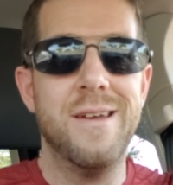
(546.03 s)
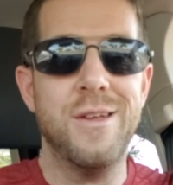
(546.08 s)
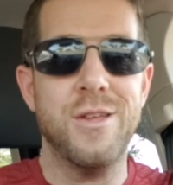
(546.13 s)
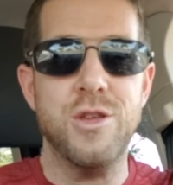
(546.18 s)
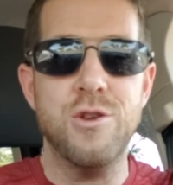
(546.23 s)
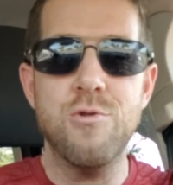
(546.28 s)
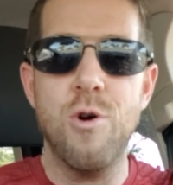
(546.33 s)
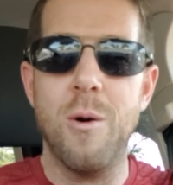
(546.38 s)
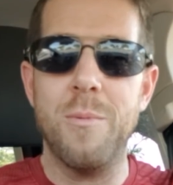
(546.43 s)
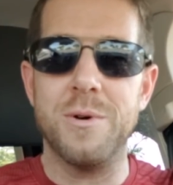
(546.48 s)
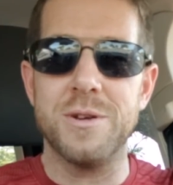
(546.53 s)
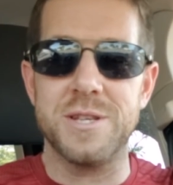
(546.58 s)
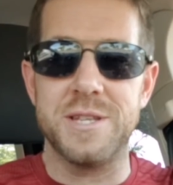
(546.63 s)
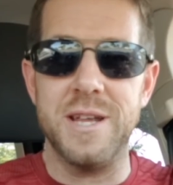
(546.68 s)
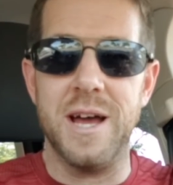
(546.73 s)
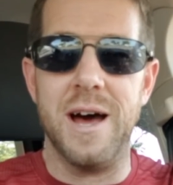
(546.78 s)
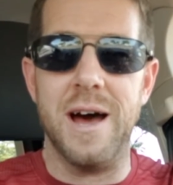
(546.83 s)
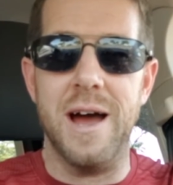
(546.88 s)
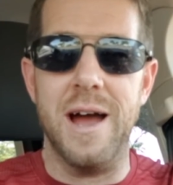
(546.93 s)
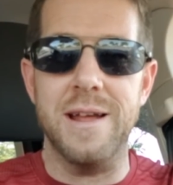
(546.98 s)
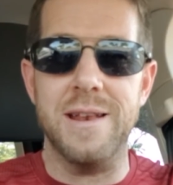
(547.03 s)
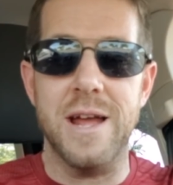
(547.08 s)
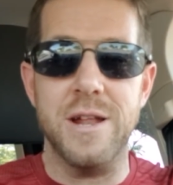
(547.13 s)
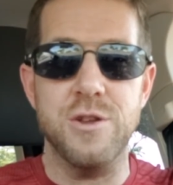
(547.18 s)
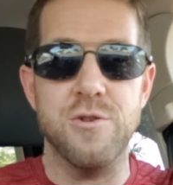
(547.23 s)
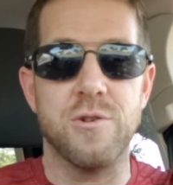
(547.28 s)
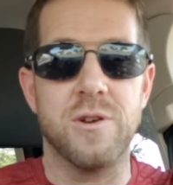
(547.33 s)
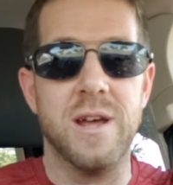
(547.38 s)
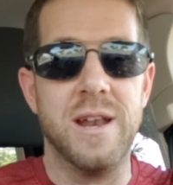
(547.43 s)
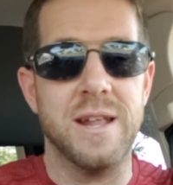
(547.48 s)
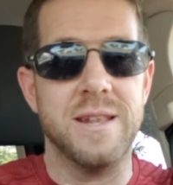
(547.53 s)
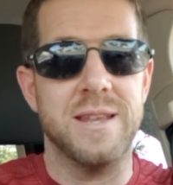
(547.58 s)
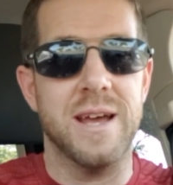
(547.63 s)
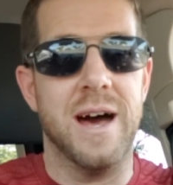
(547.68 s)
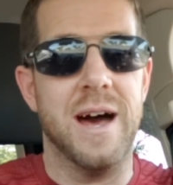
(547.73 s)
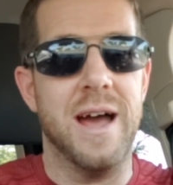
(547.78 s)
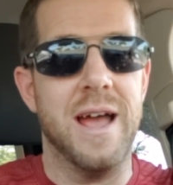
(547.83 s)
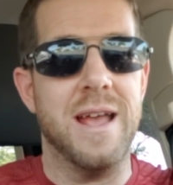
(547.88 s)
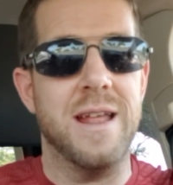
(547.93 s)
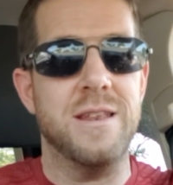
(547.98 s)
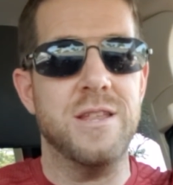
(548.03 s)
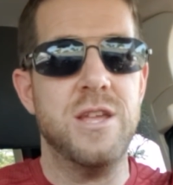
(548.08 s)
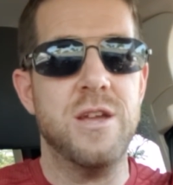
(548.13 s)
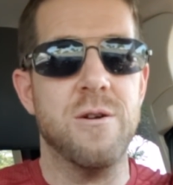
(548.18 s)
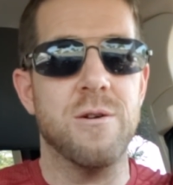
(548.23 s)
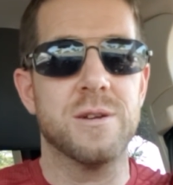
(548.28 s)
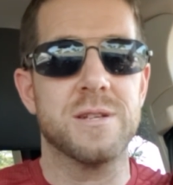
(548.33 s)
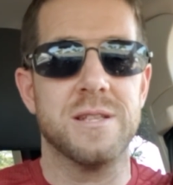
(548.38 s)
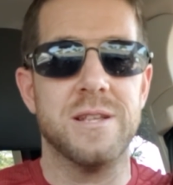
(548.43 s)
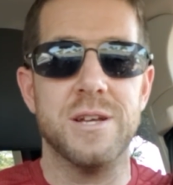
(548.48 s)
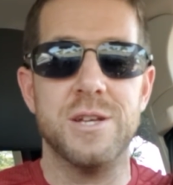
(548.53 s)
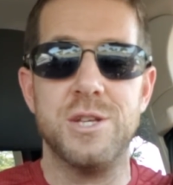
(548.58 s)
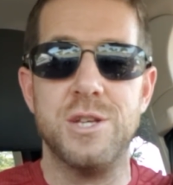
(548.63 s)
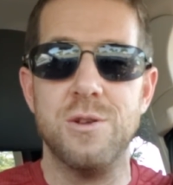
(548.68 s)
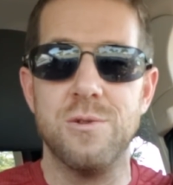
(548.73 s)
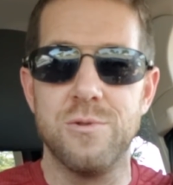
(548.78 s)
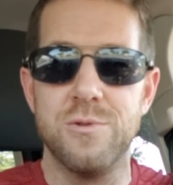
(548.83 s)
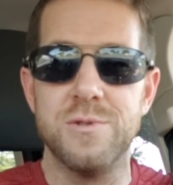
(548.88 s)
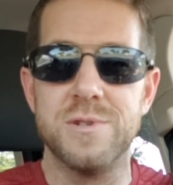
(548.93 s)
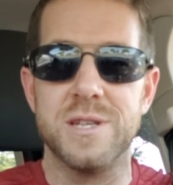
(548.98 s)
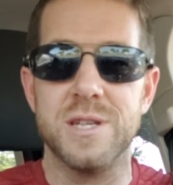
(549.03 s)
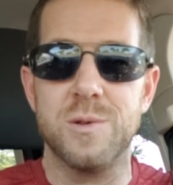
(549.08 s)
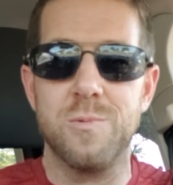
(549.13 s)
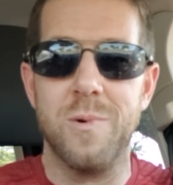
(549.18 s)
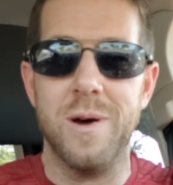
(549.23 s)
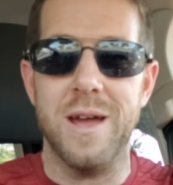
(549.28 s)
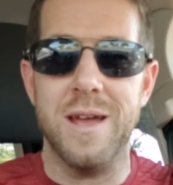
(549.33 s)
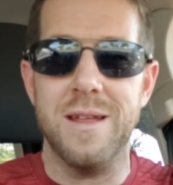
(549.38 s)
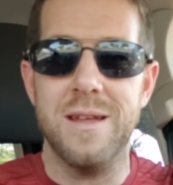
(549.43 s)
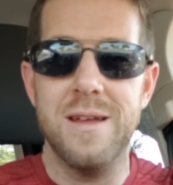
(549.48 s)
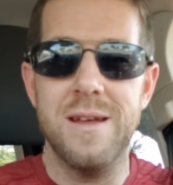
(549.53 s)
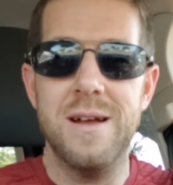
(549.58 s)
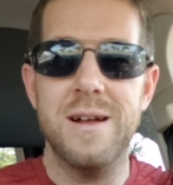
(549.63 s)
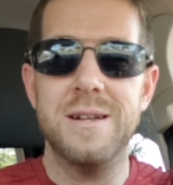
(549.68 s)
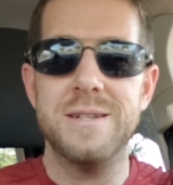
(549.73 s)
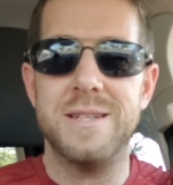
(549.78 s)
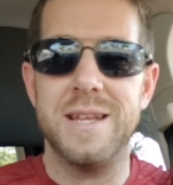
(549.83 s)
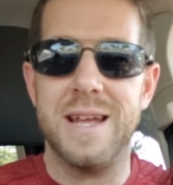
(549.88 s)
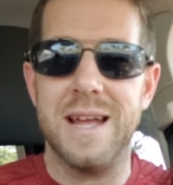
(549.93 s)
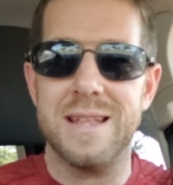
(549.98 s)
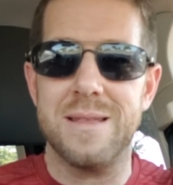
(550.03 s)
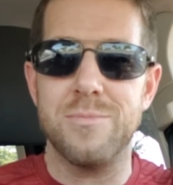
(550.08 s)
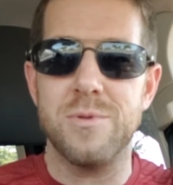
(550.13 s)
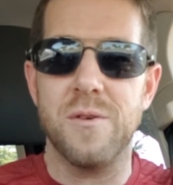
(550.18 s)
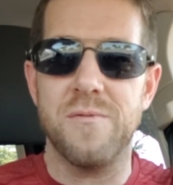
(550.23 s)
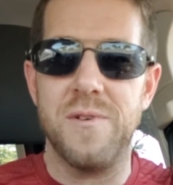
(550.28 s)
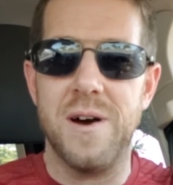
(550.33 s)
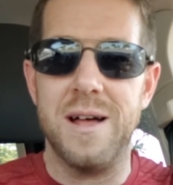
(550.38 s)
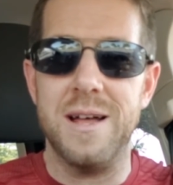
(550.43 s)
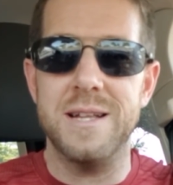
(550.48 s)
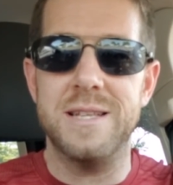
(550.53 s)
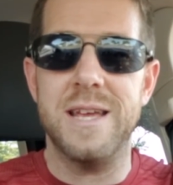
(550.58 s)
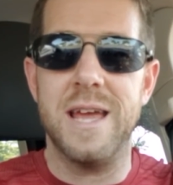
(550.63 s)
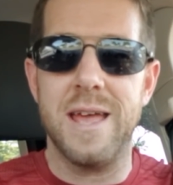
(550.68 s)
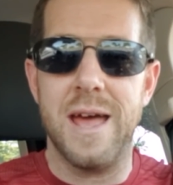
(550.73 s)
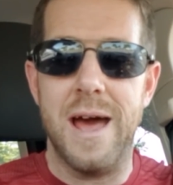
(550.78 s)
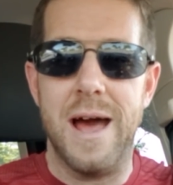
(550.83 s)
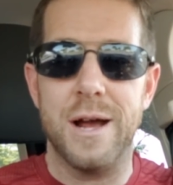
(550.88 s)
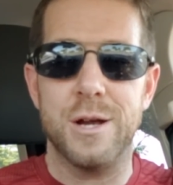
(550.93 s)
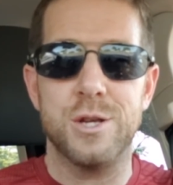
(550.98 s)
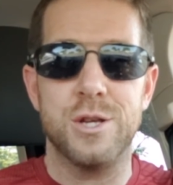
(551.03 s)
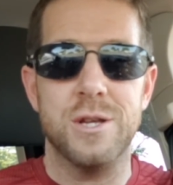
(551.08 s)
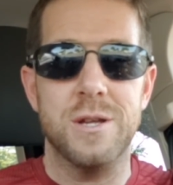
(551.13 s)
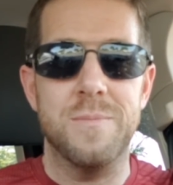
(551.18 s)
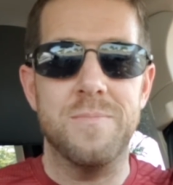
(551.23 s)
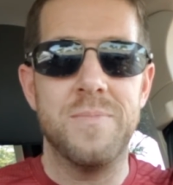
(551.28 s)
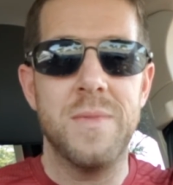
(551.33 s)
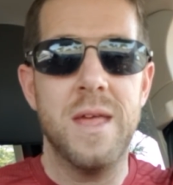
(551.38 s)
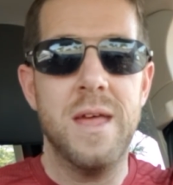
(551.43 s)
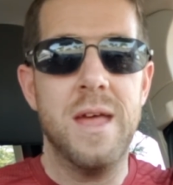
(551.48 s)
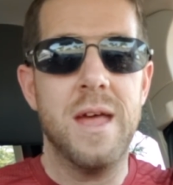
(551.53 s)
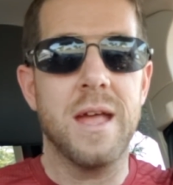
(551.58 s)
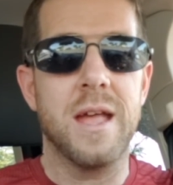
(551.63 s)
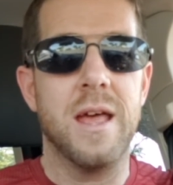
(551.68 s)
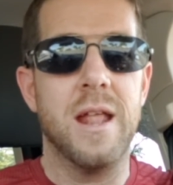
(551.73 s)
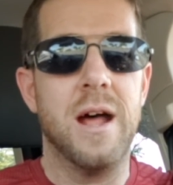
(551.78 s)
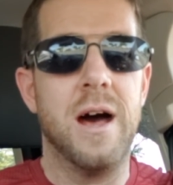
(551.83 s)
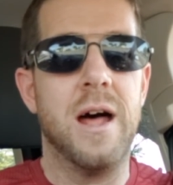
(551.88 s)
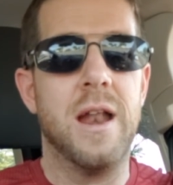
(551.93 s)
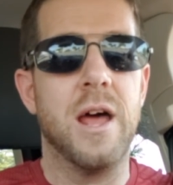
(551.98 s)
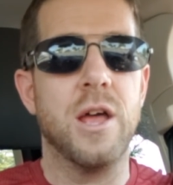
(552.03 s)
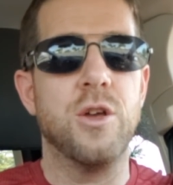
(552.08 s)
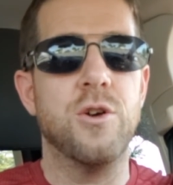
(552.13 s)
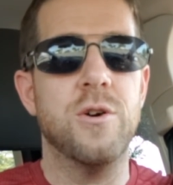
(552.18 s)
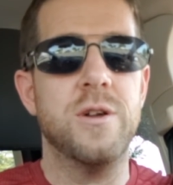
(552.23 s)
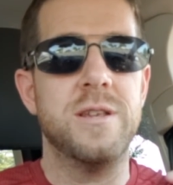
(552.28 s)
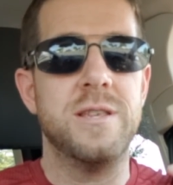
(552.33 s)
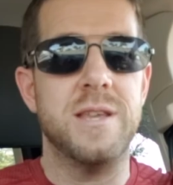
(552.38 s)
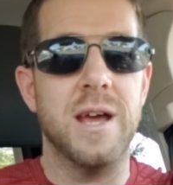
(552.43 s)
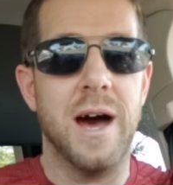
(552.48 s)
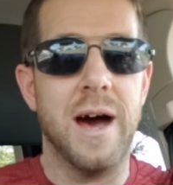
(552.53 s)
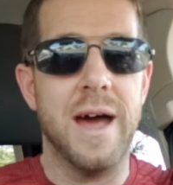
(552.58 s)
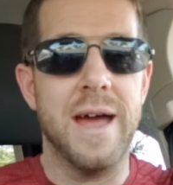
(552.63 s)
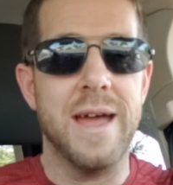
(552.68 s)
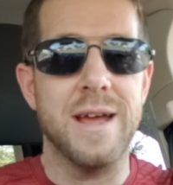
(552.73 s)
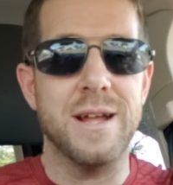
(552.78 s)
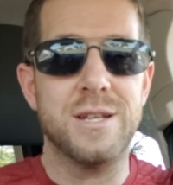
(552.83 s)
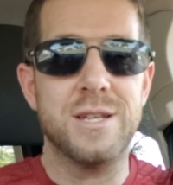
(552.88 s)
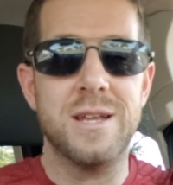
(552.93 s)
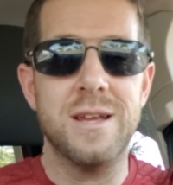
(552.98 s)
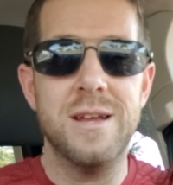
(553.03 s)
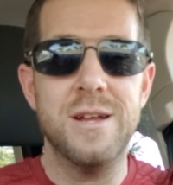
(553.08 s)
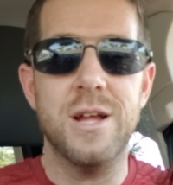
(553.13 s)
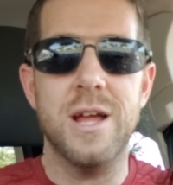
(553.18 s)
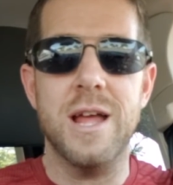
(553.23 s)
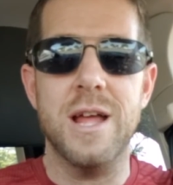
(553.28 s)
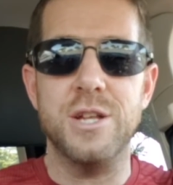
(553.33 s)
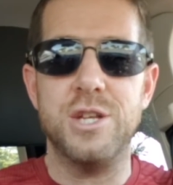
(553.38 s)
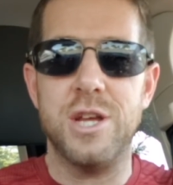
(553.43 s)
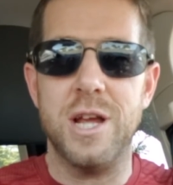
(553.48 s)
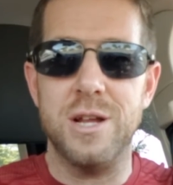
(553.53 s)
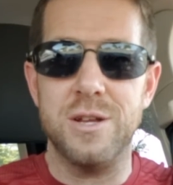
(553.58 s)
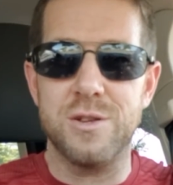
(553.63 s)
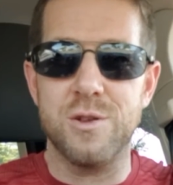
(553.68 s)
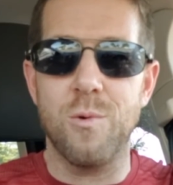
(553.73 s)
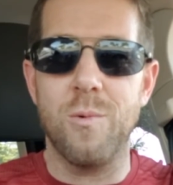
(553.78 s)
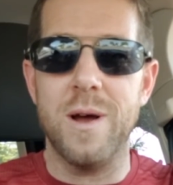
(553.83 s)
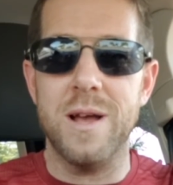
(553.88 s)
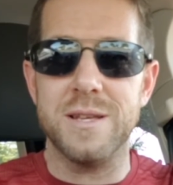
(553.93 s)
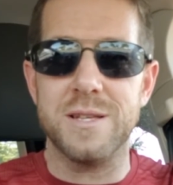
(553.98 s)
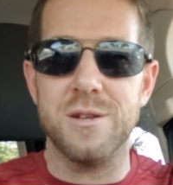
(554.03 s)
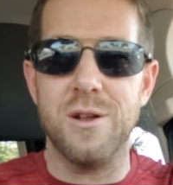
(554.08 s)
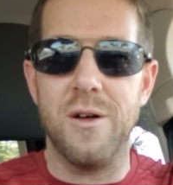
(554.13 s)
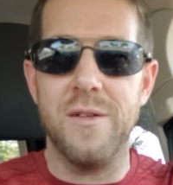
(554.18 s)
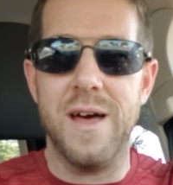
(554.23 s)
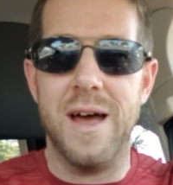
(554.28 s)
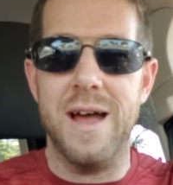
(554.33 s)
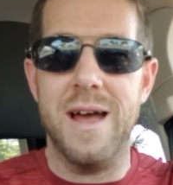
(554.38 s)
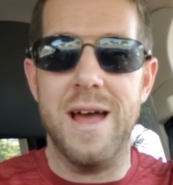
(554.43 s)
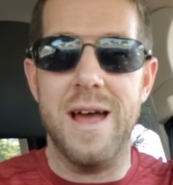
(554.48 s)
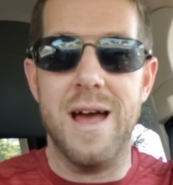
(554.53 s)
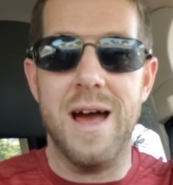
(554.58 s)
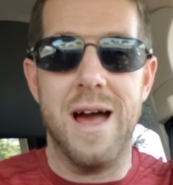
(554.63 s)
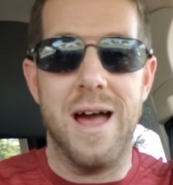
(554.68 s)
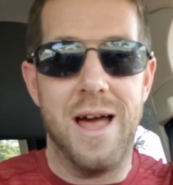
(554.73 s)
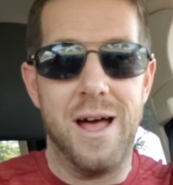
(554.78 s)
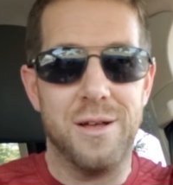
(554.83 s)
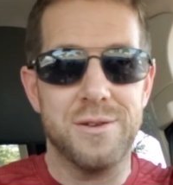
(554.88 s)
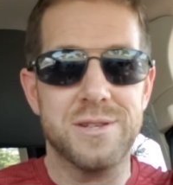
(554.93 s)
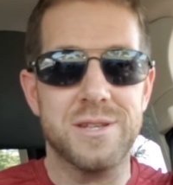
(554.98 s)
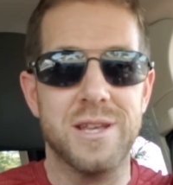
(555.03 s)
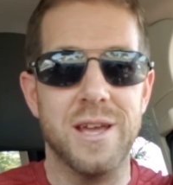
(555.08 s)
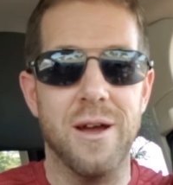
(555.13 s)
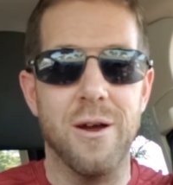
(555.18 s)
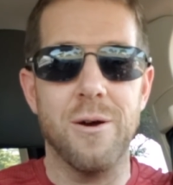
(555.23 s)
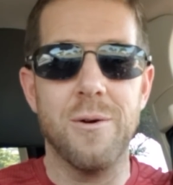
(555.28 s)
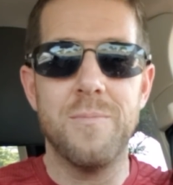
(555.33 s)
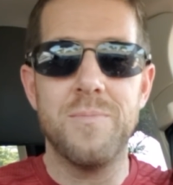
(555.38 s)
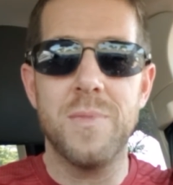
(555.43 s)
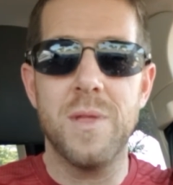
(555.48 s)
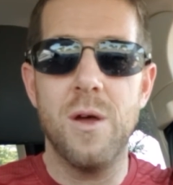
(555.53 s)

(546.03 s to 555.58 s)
you almost died, and you're going to die in years unless you lose this weight, to get them to finally take action, get on a good diet, and change their ways and all that. A health scare.